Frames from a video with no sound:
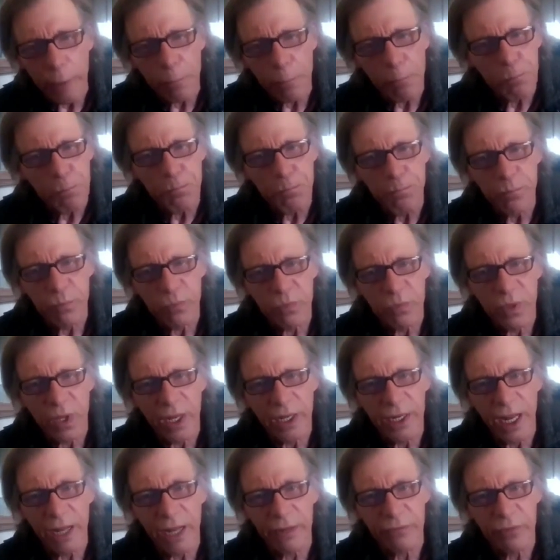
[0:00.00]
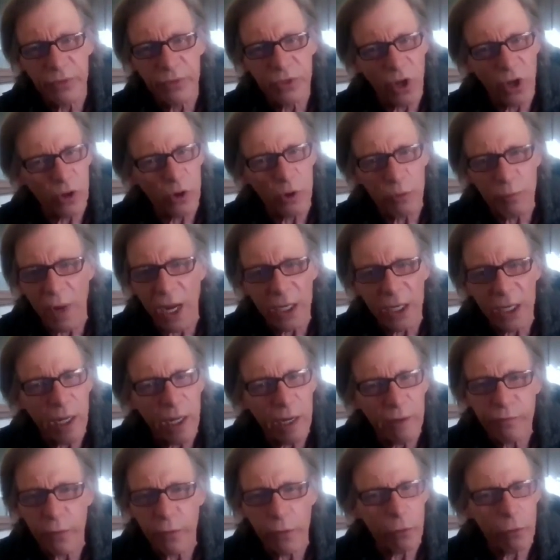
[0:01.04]
it. And that colored my
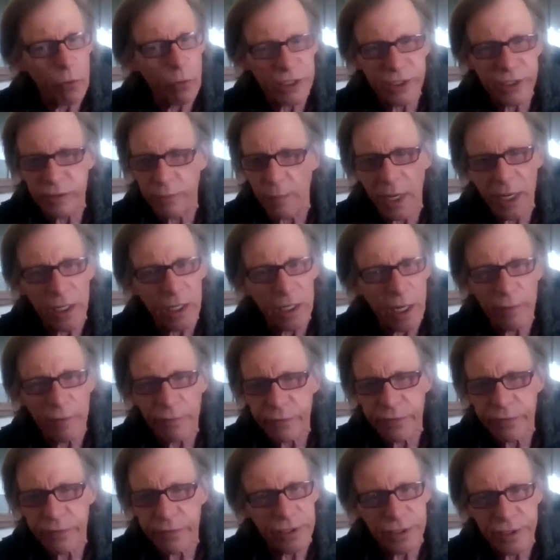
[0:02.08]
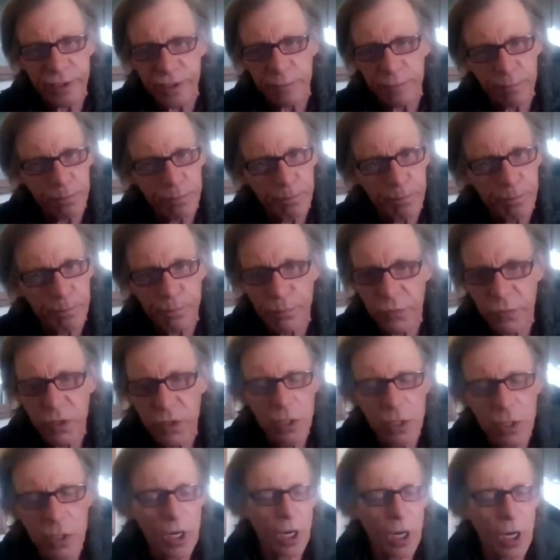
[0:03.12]
life for the rest of my life since.
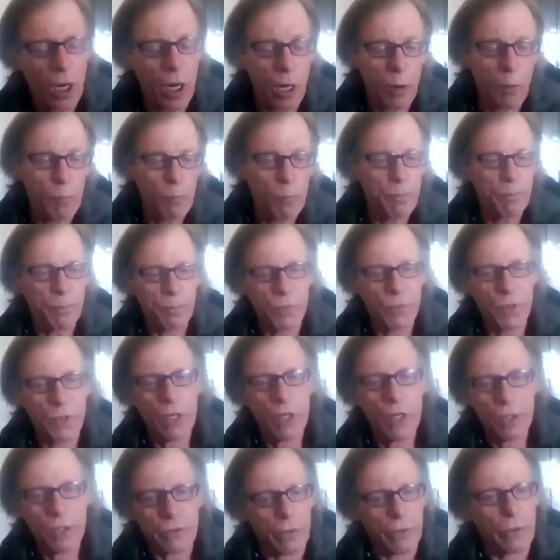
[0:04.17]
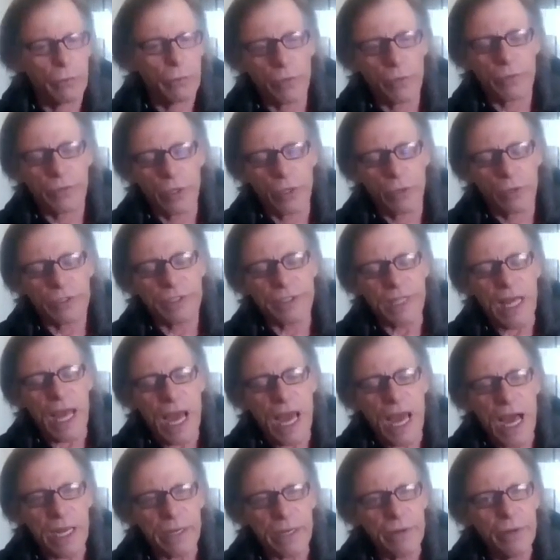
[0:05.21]
Um, there was
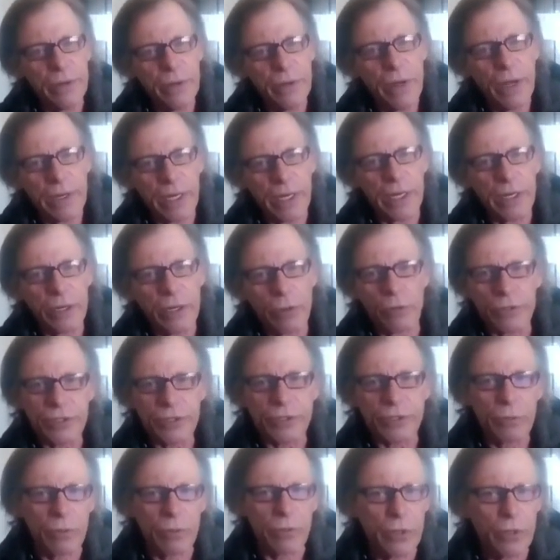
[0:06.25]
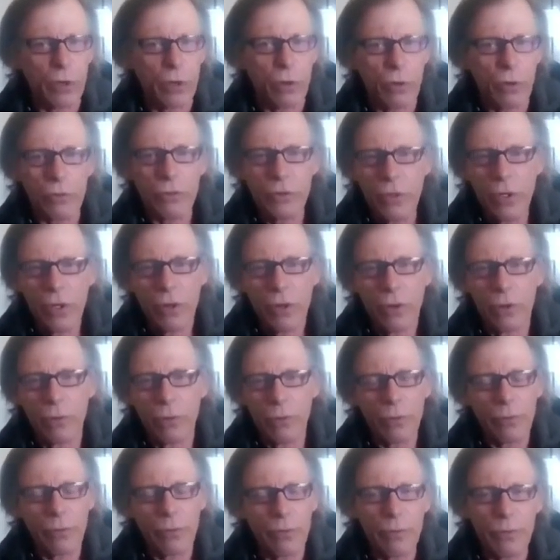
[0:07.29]
that. And then there was,
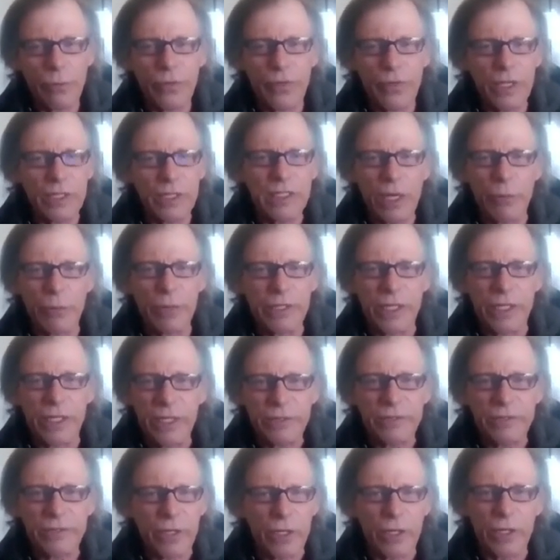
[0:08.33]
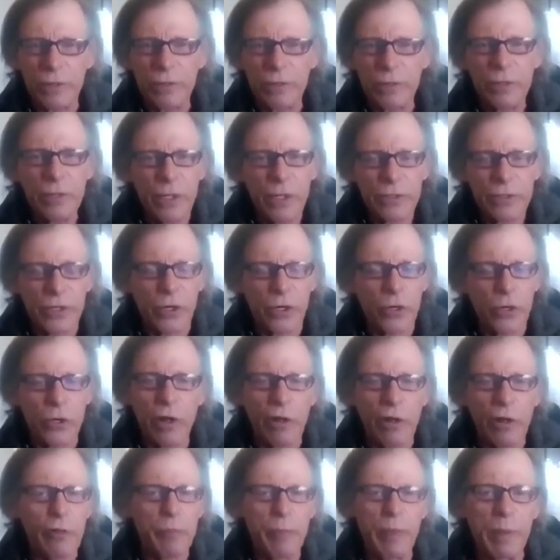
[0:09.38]
things that we did to
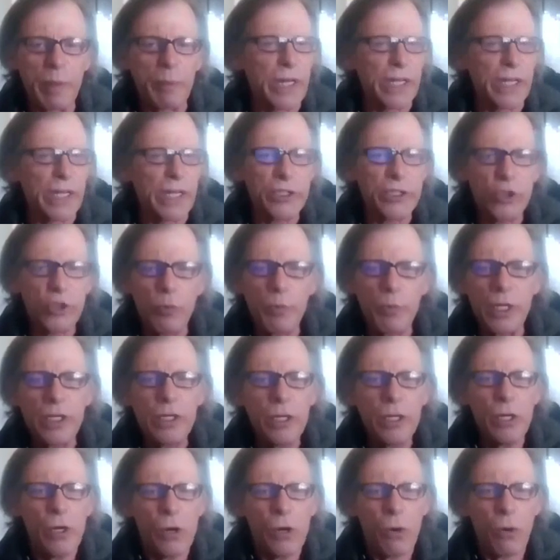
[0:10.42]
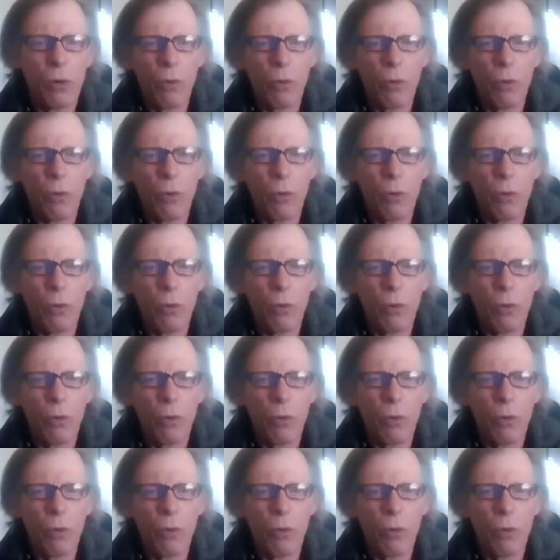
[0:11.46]
hurt other people. Like they showed me,